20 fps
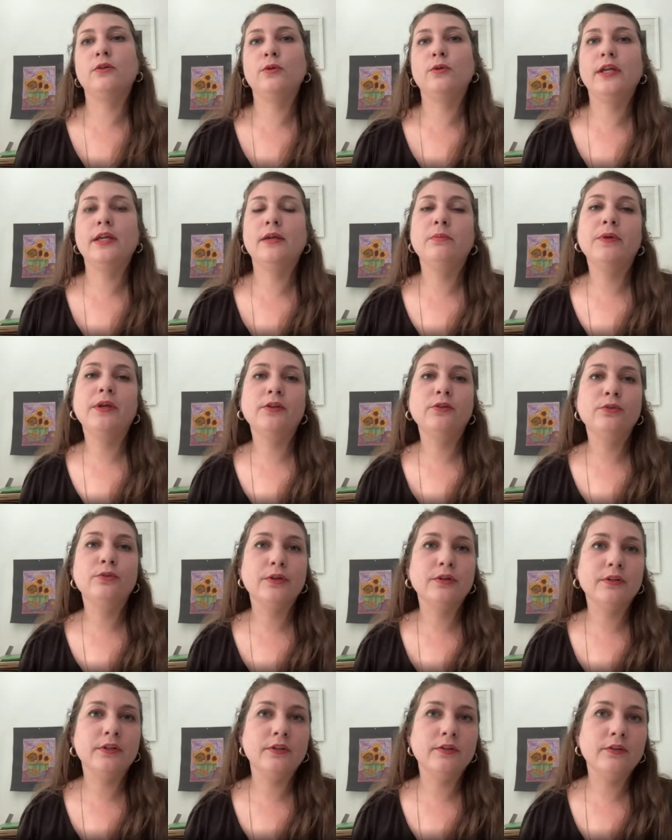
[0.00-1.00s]
okay
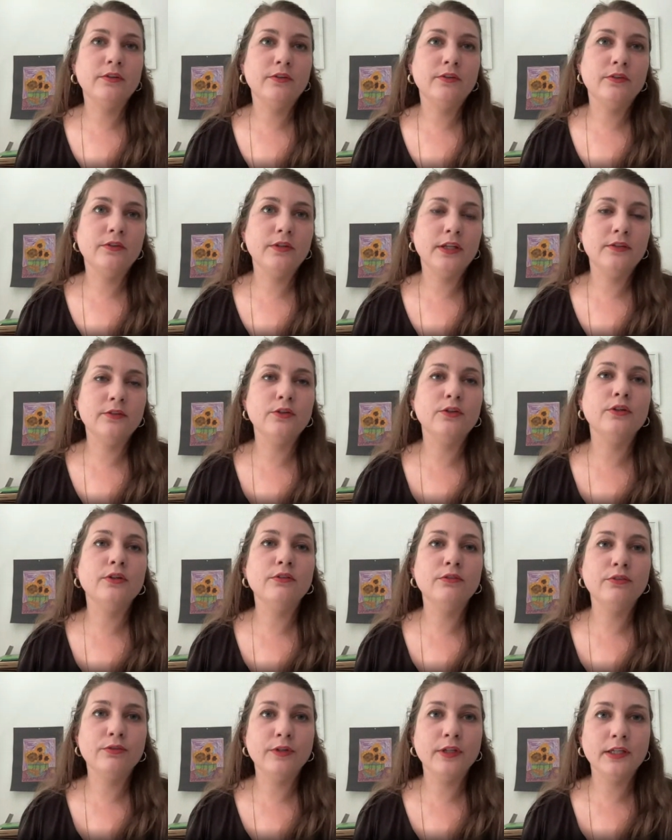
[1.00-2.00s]
patreon is it's a
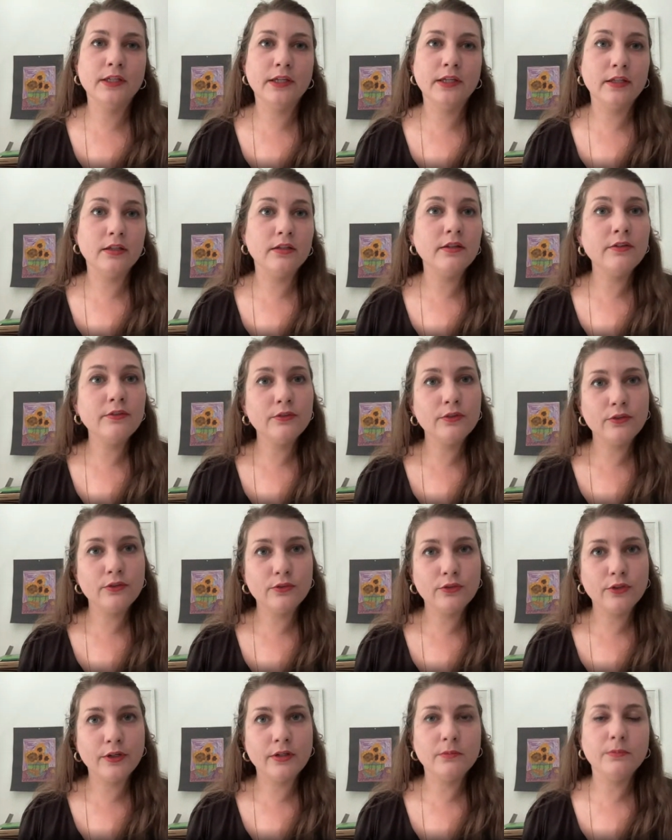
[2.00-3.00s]
good fit at least to
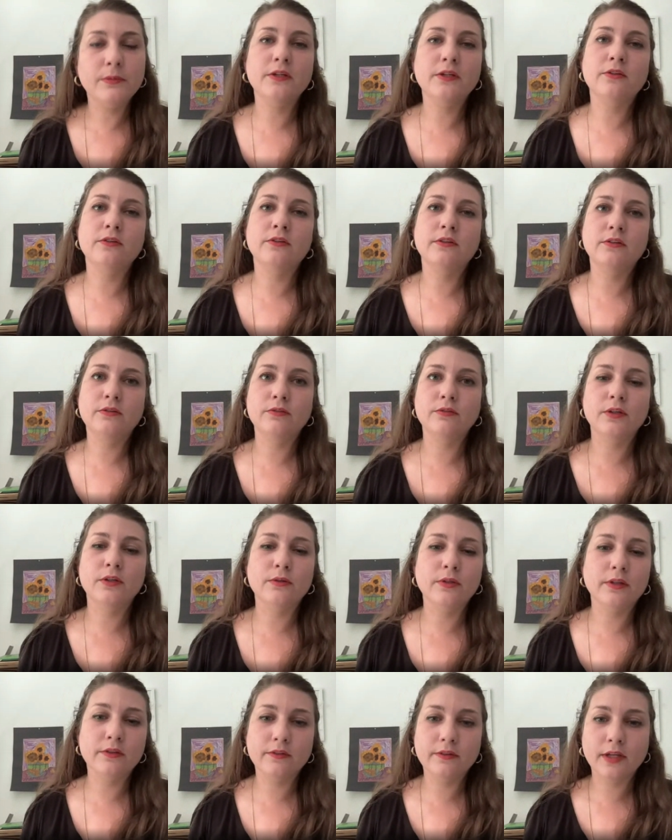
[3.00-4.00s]
start because it's
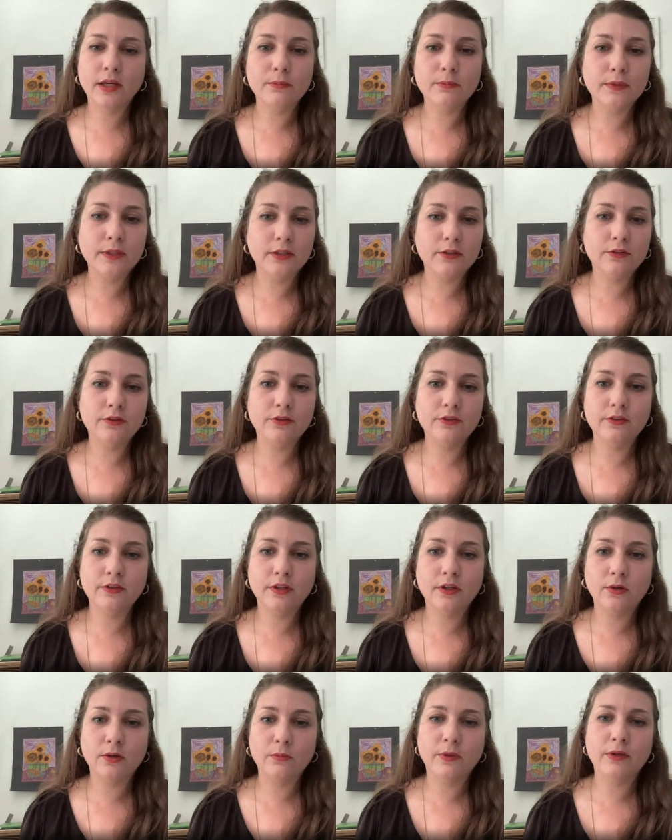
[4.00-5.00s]
very established
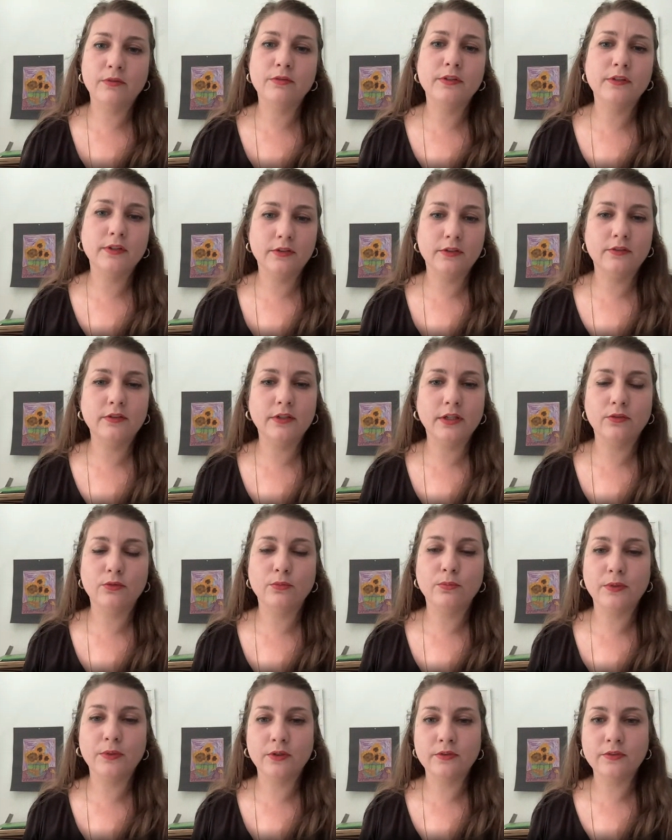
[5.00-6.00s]
um, everything's kind
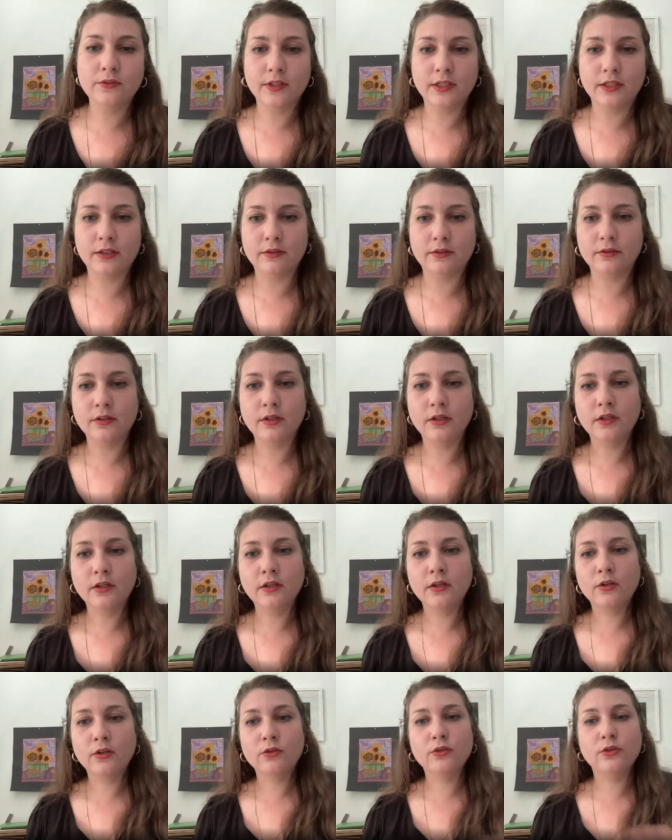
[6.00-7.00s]
of built in
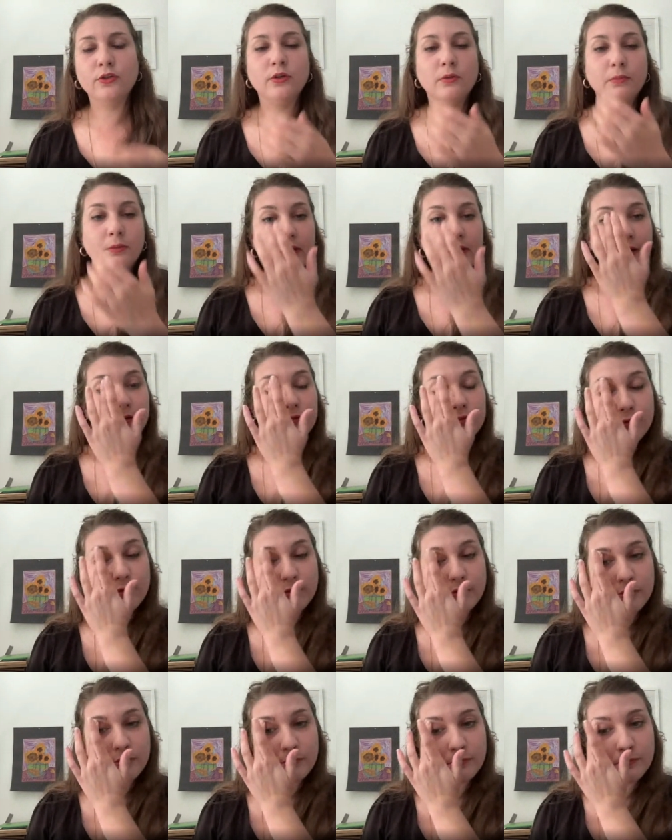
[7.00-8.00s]
to the
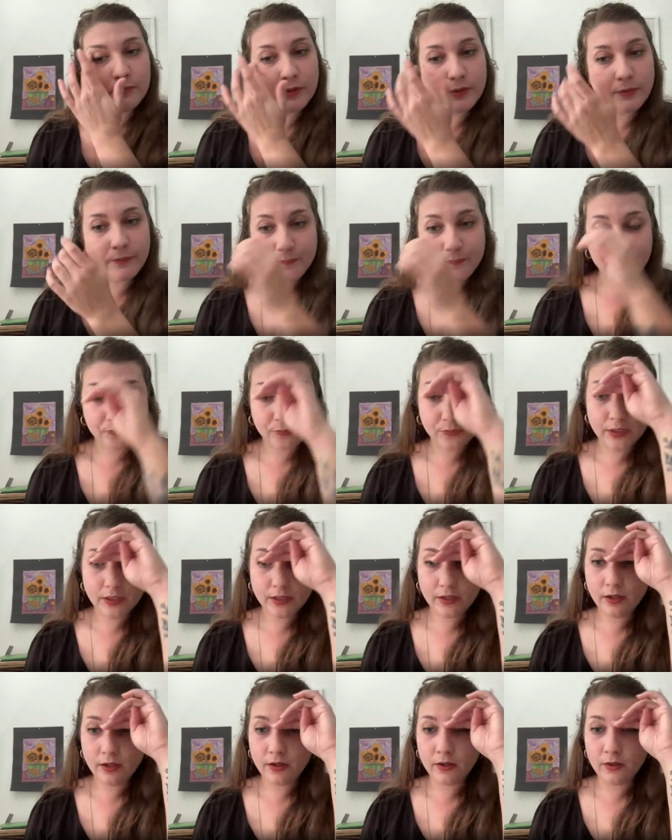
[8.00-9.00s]
platform
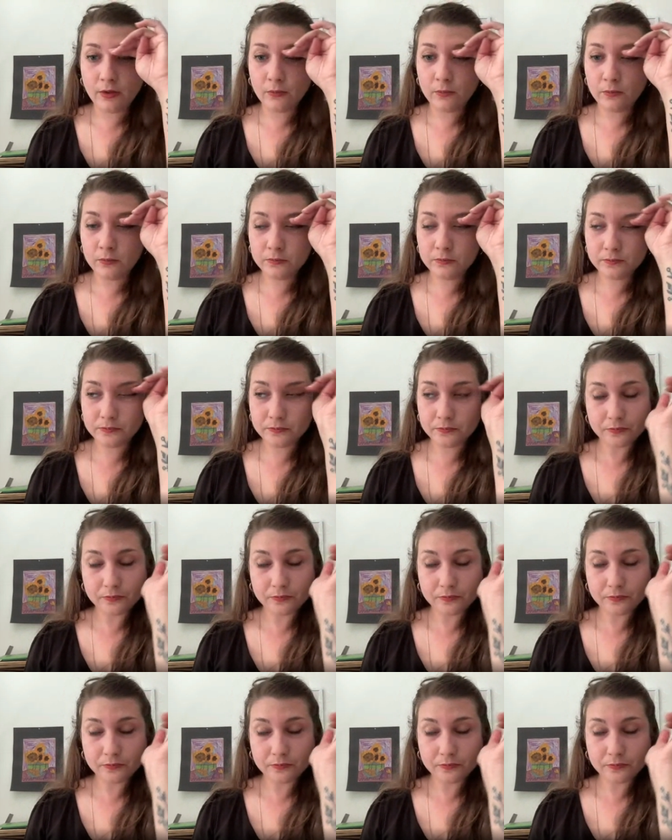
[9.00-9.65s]
um,